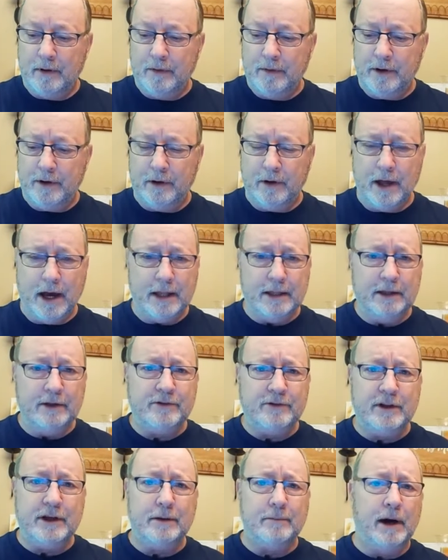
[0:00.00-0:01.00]
they're not
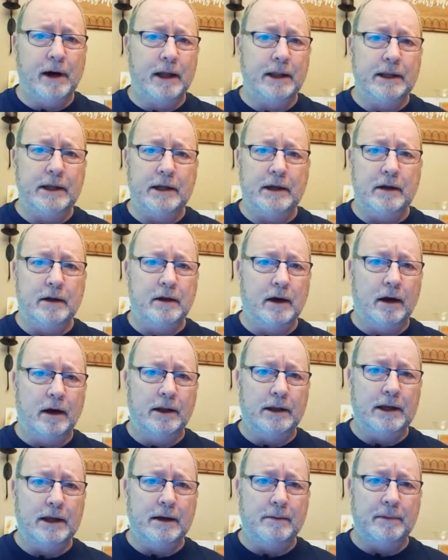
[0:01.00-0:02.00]
listing them on the on
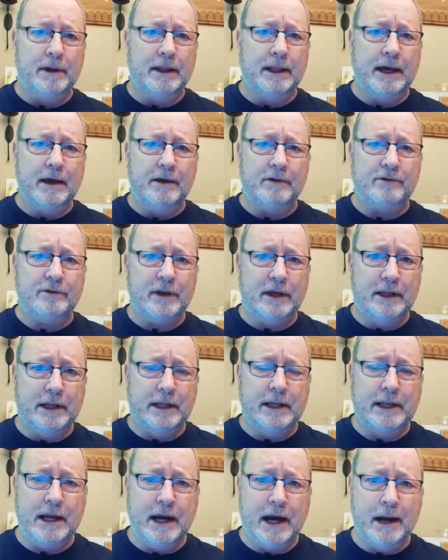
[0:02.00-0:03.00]
the MLS and
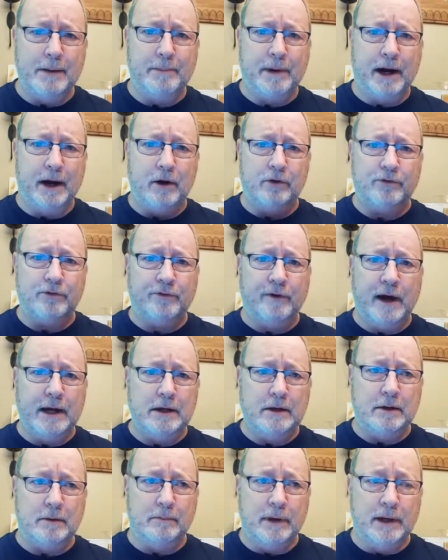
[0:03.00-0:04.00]
then the iBuyers
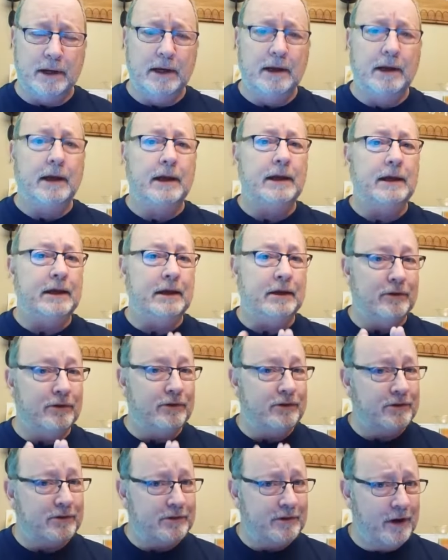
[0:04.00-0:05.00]
find them. In
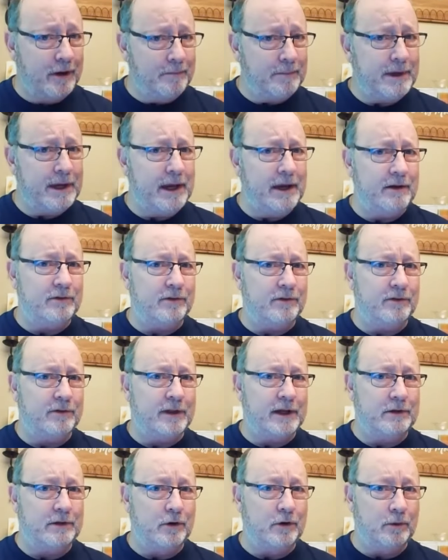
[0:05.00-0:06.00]
some cases
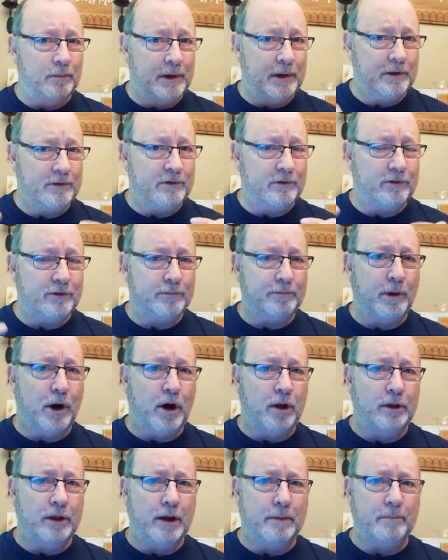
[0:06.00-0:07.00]
they do, but it's a
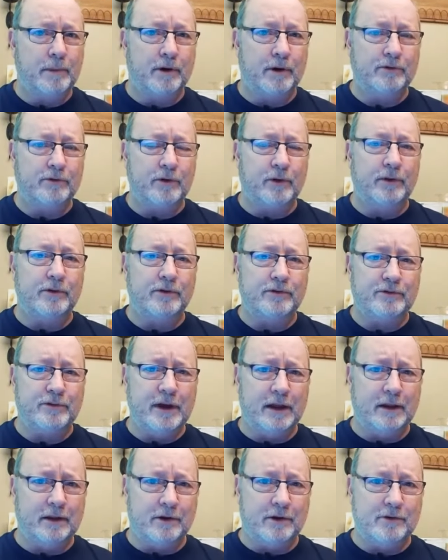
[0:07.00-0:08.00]
small number. So the
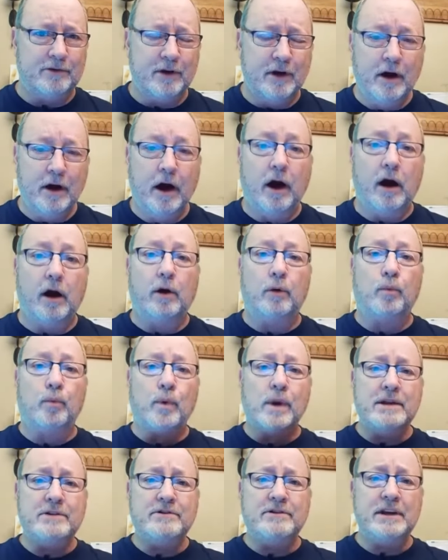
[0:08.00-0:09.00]
sellers are
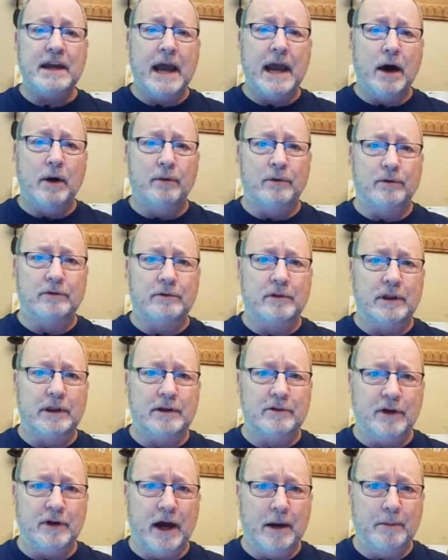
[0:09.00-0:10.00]
reaching out to
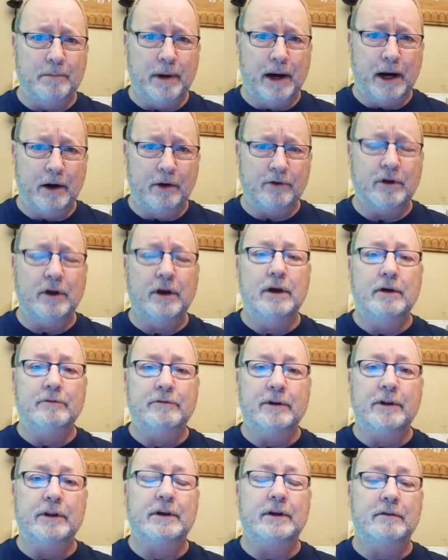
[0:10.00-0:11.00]
these iBuyers
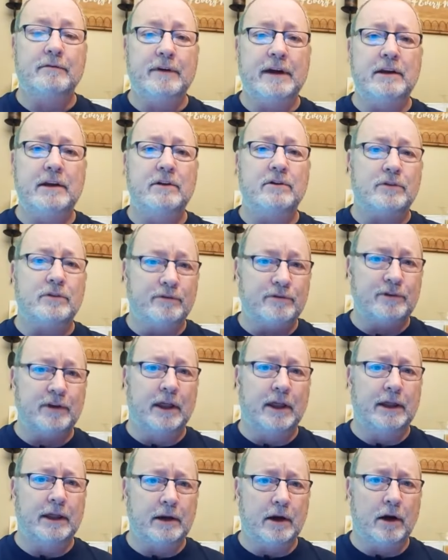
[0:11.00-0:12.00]
for the convenience of
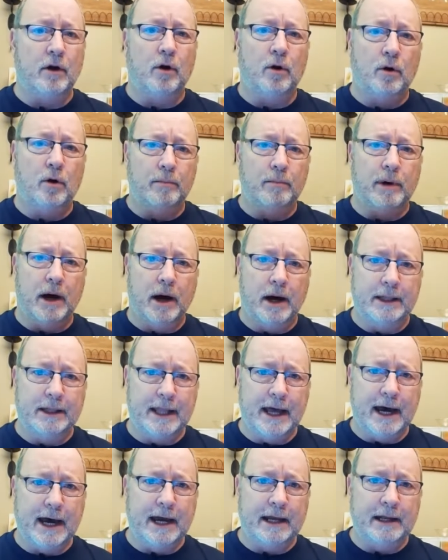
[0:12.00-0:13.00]
selling their home
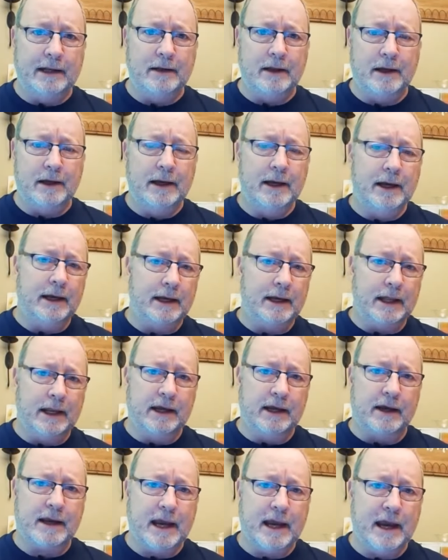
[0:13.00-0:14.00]
online and
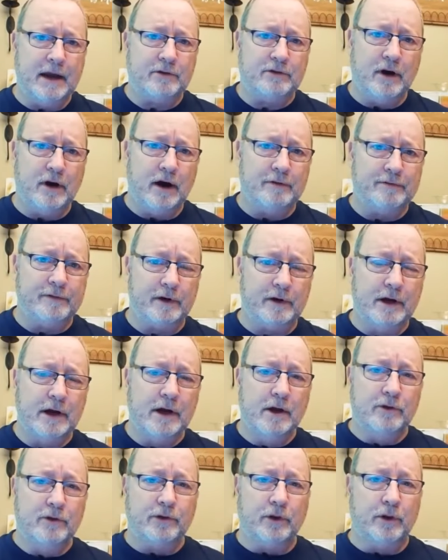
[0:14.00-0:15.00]
getting a cash offer.
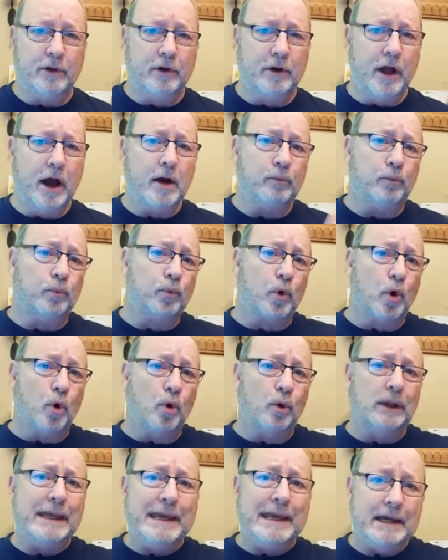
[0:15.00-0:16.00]
So they're not
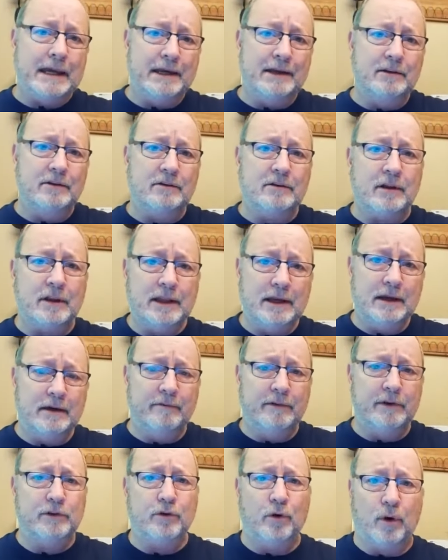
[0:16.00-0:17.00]
rolling into the
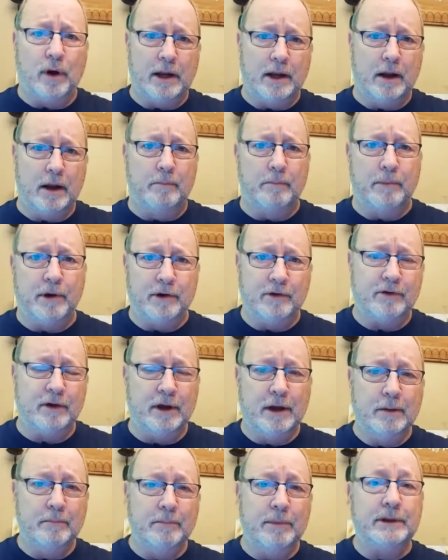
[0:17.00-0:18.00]
inventory numbers,
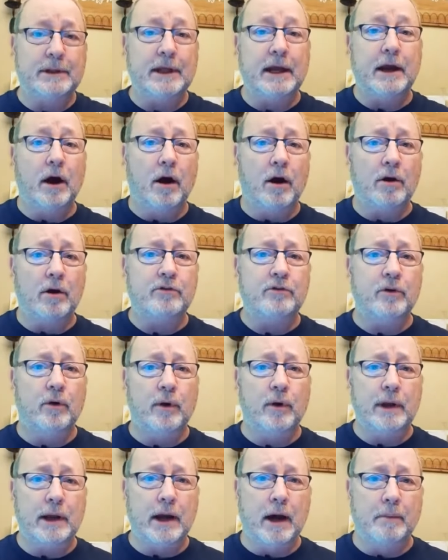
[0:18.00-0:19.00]
but they are
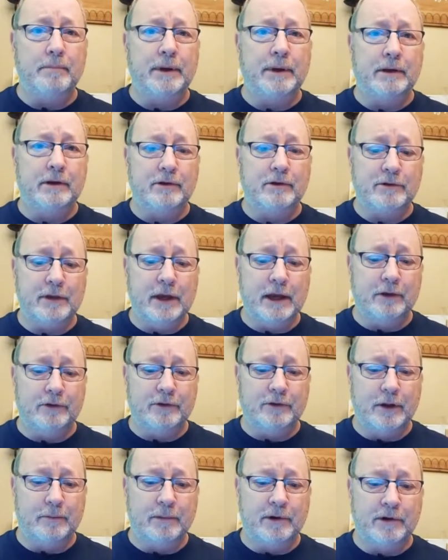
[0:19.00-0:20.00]
showing up in the
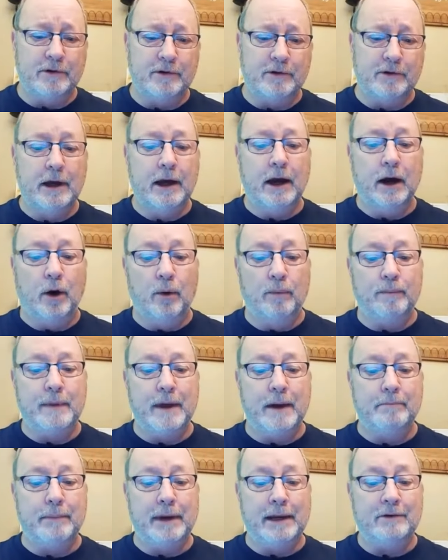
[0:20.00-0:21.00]
sales numbers. I hope
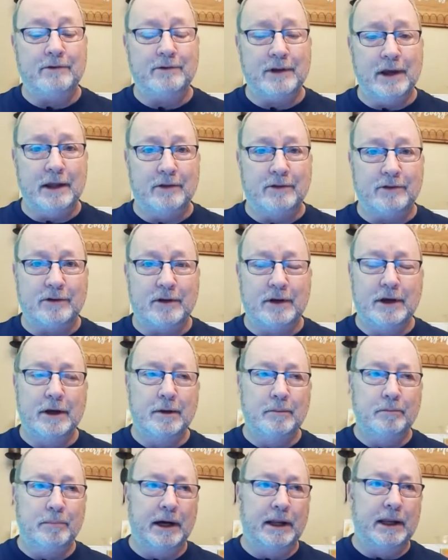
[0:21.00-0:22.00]
that makes sense.
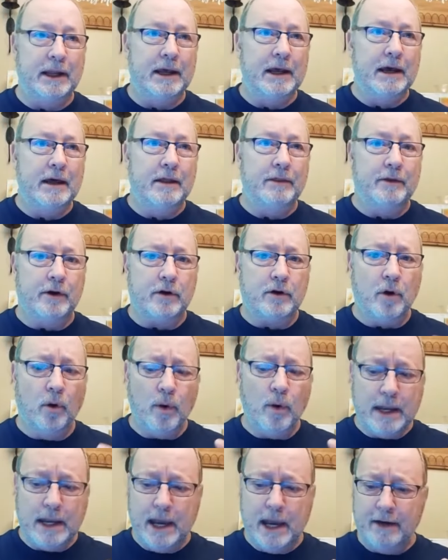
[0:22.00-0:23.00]
But they're
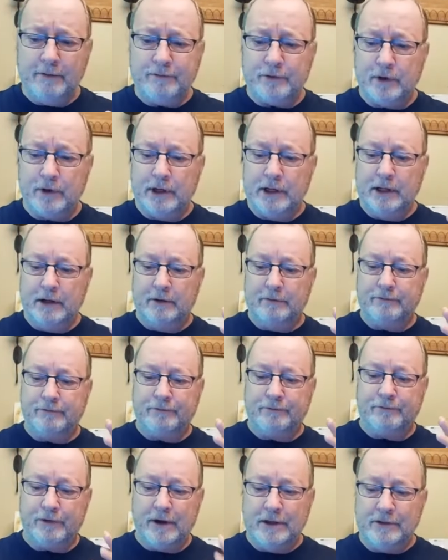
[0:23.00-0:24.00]
going after it in a
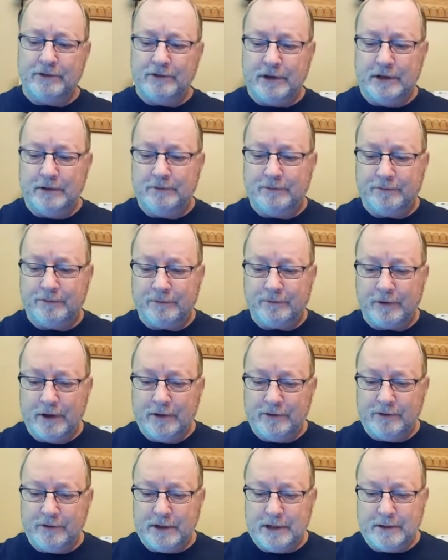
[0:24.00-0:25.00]
frenzied,
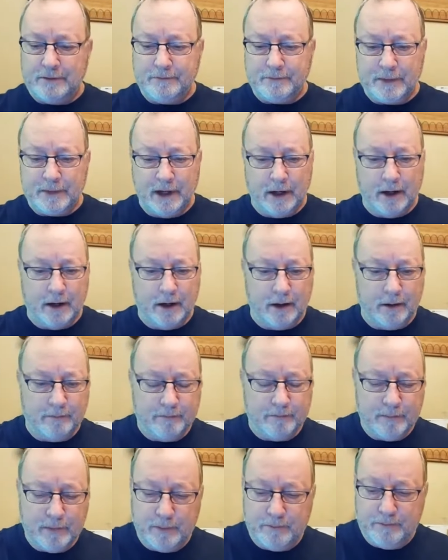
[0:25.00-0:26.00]
frenzied uh,
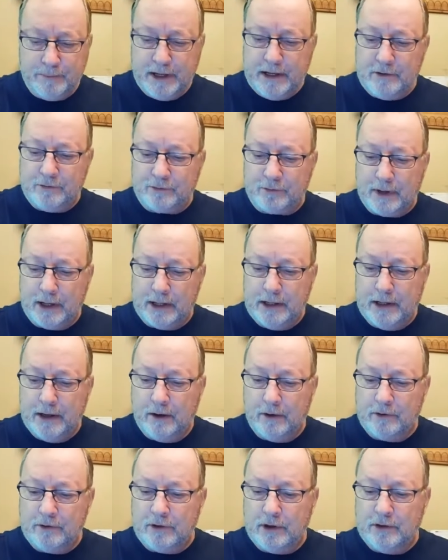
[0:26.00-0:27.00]
pace right
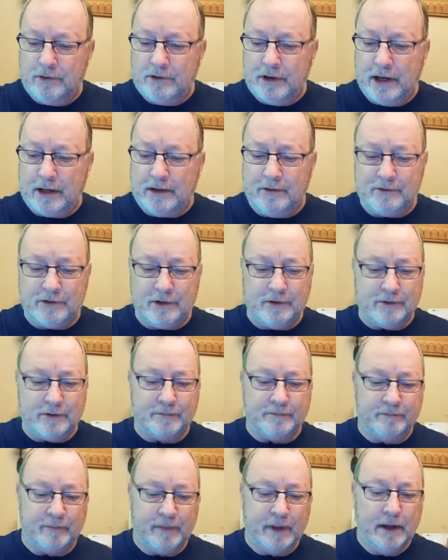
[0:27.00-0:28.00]
now. And, and Jackie says
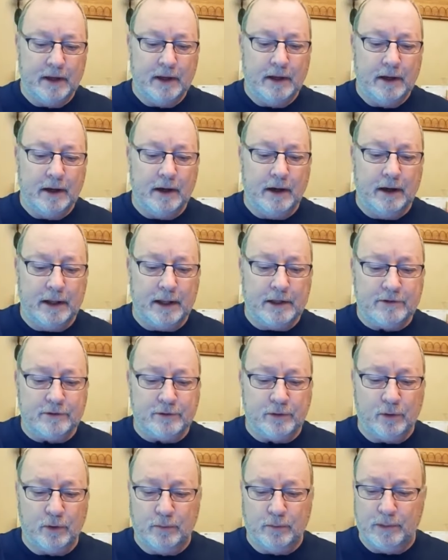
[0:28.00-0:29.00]
uh, that's
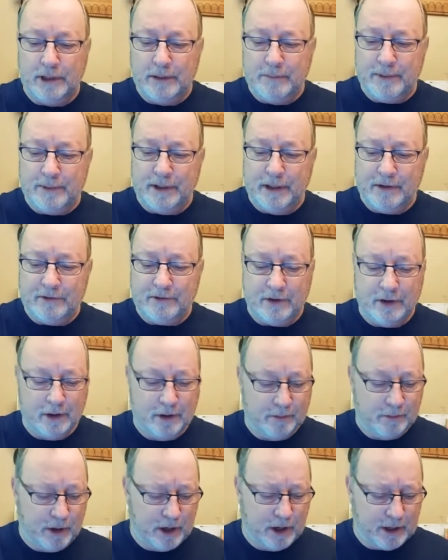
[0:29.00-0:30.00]
total manipulation of
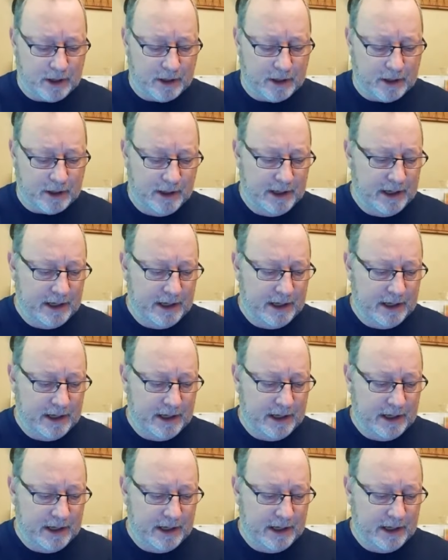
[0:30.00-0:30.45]
the market.